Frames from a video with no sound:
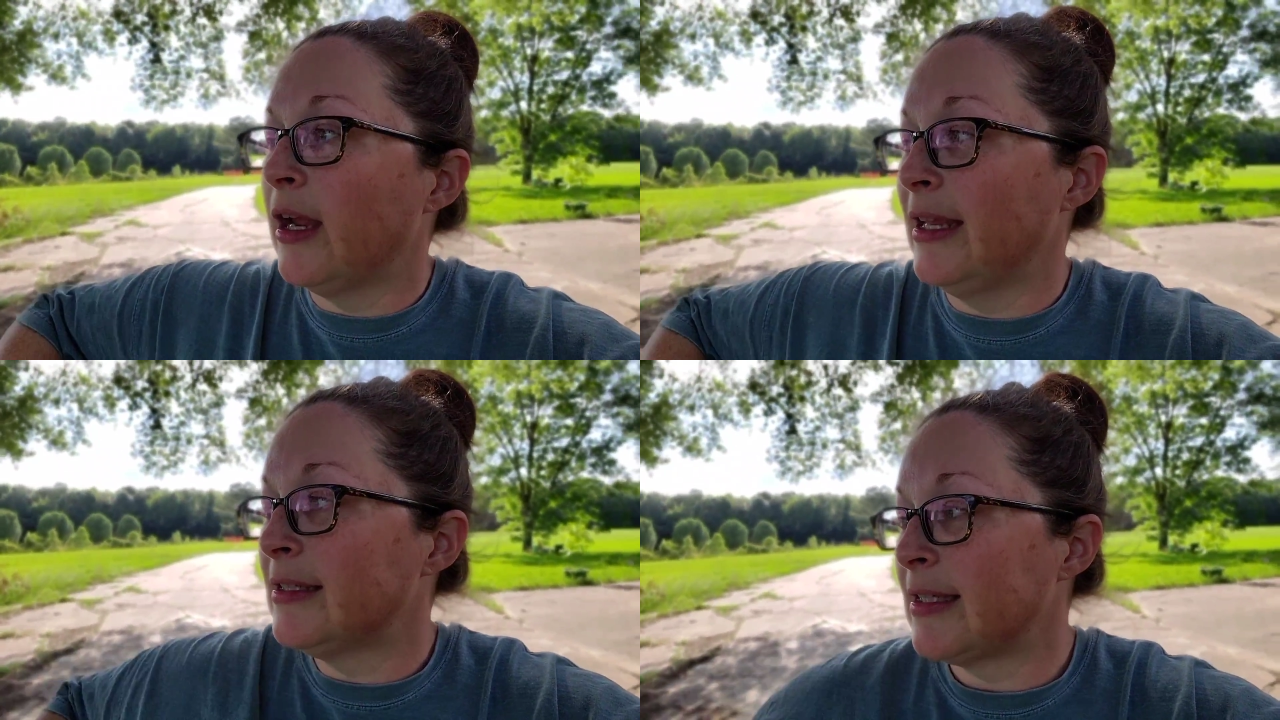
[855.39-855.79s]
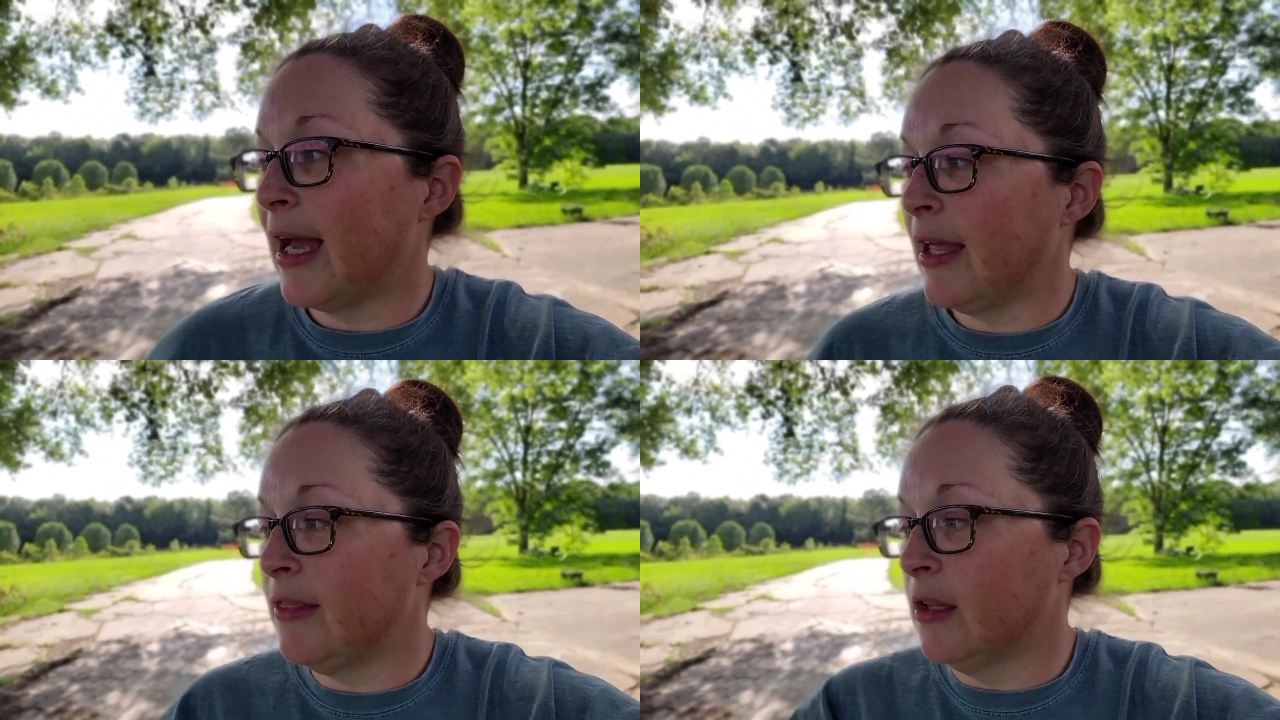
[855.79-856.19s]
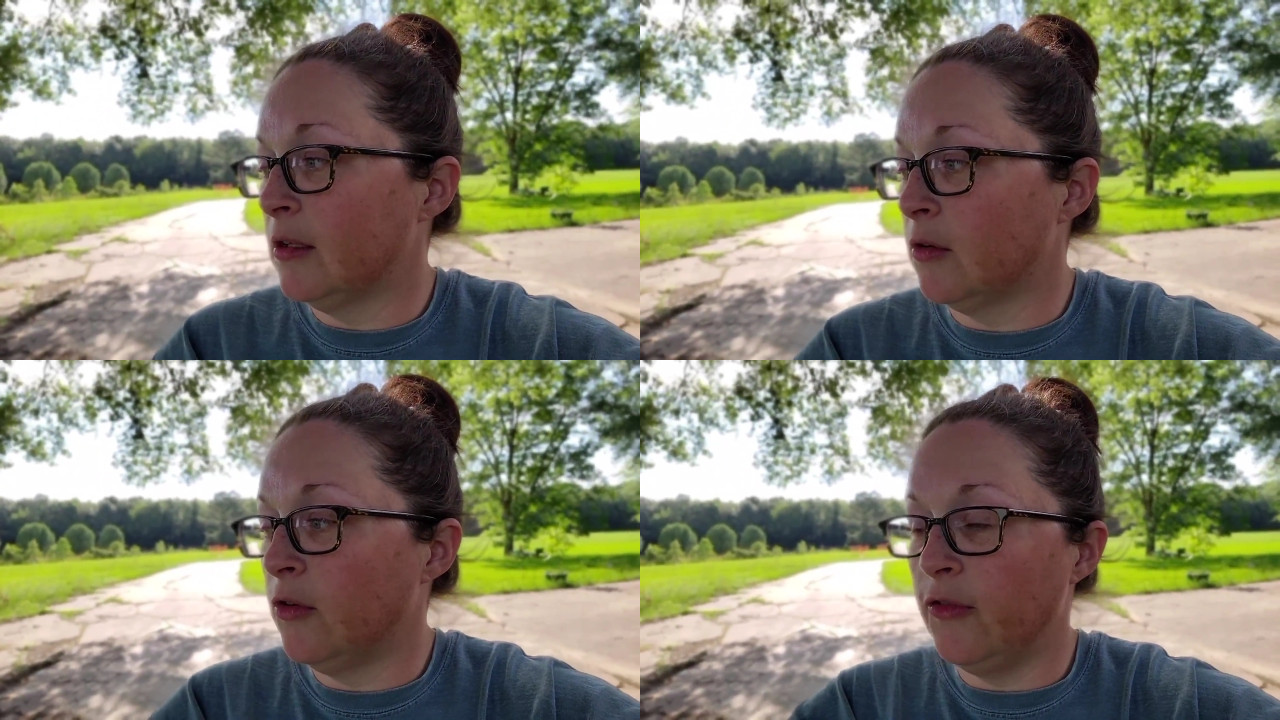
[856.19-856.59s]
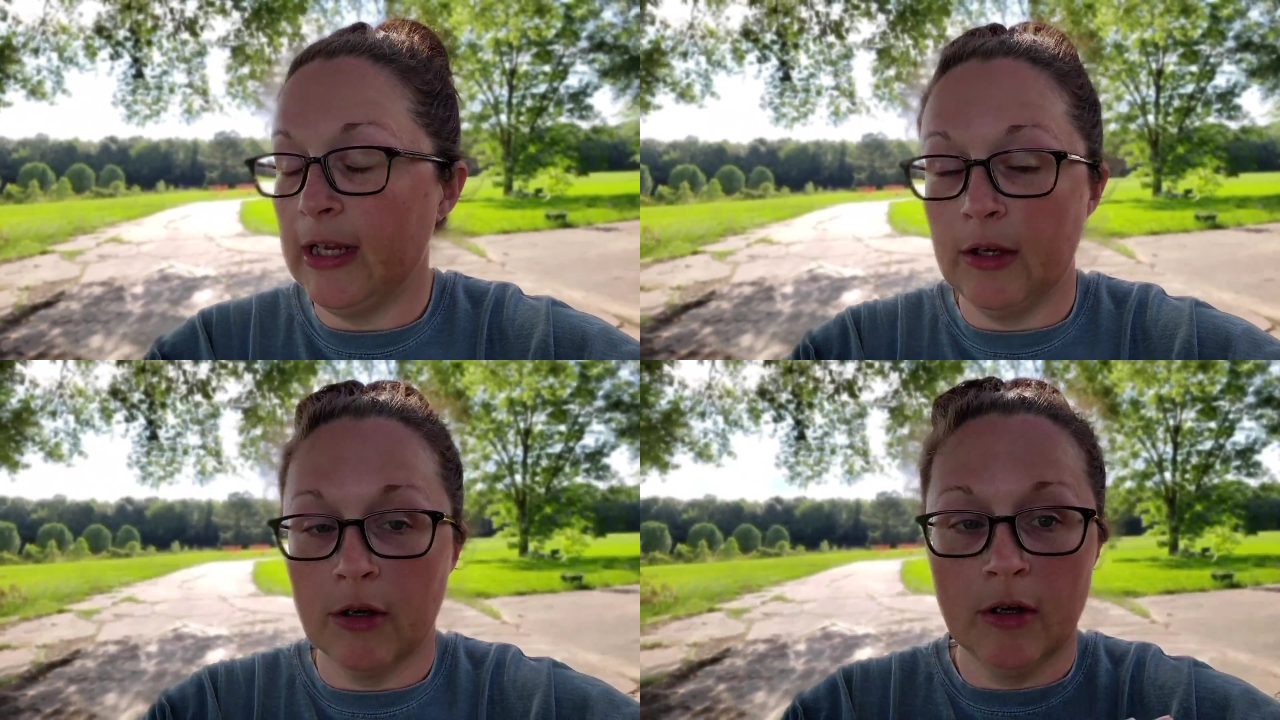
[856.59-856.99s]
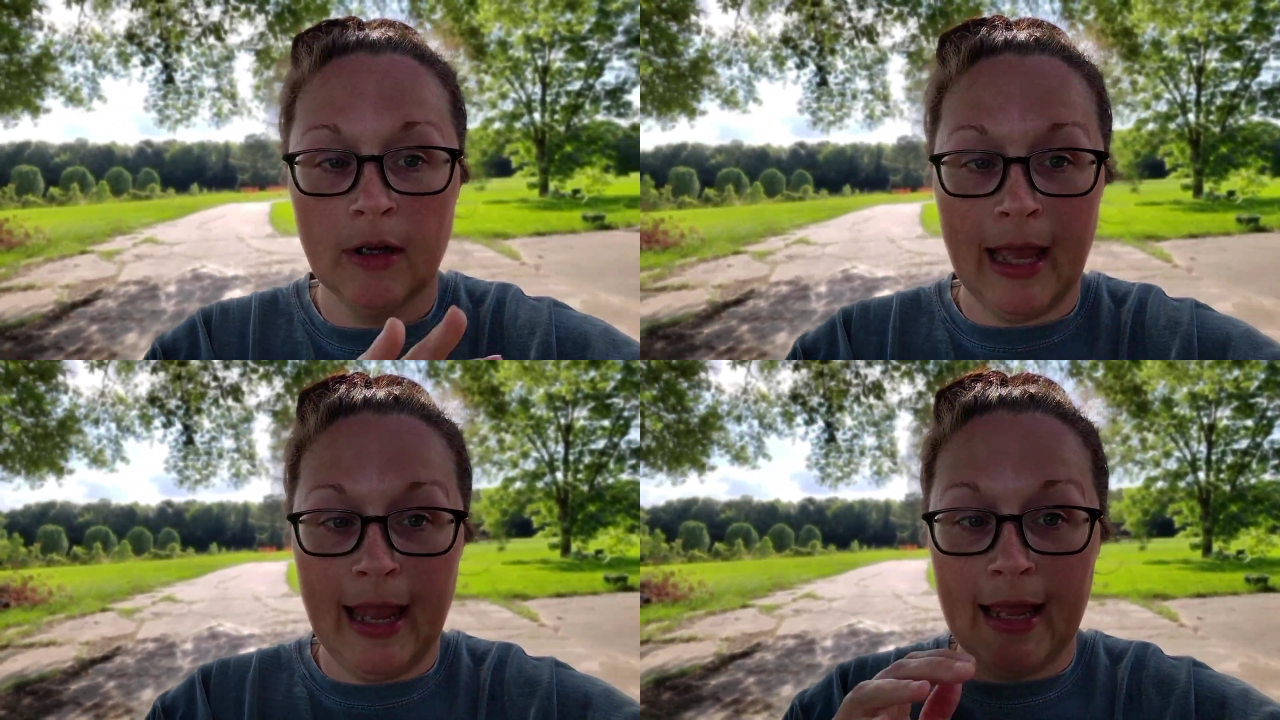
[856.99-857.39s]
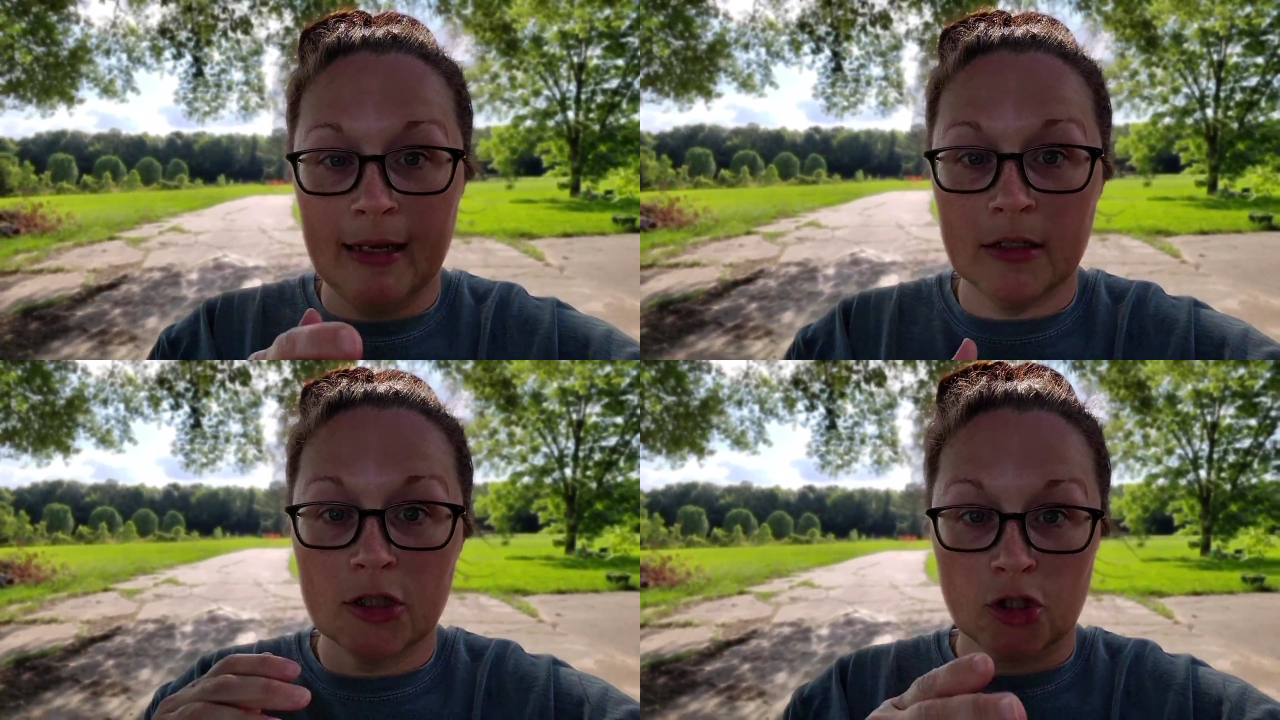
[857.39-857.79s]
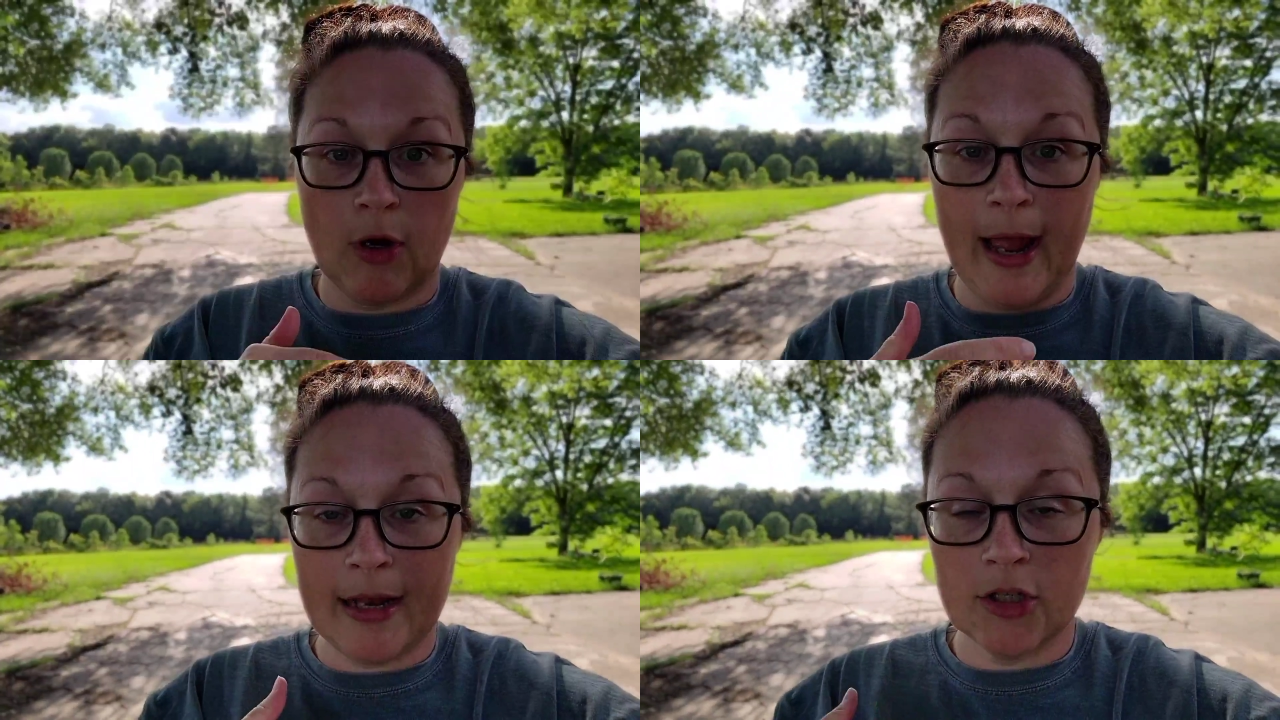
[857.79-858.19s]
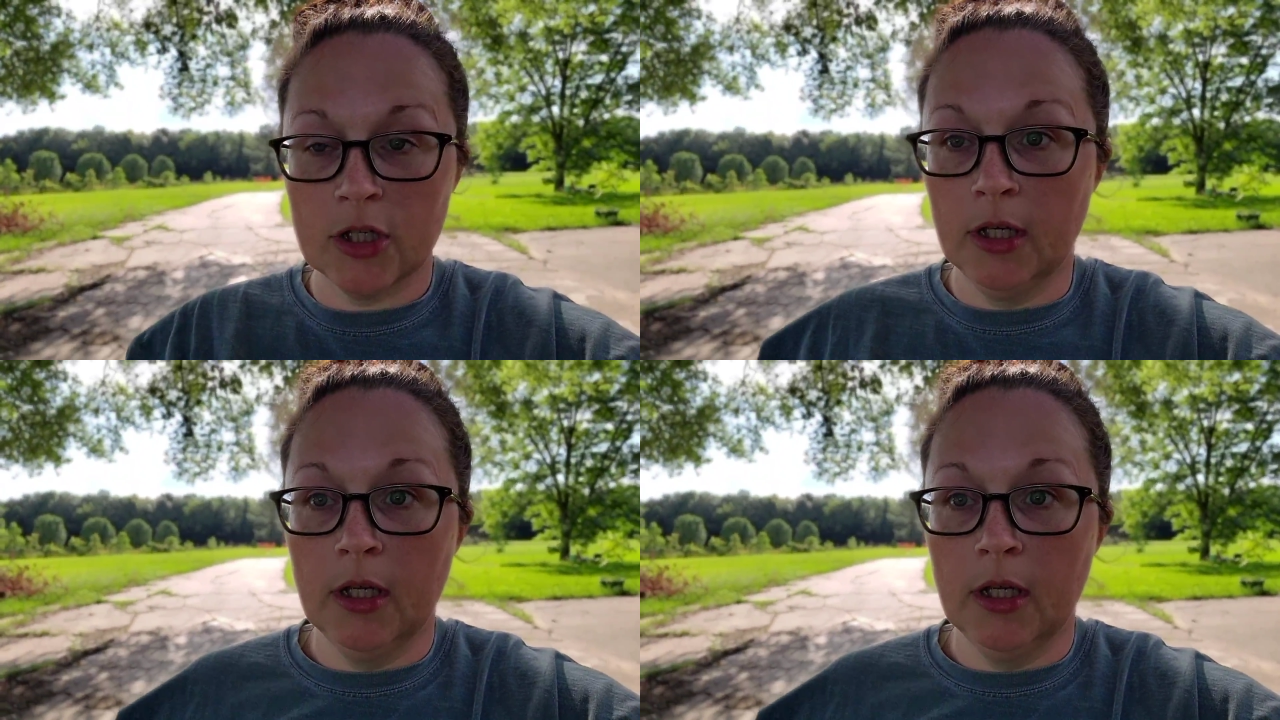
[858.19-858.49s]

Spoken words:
inside the little feeder and scratch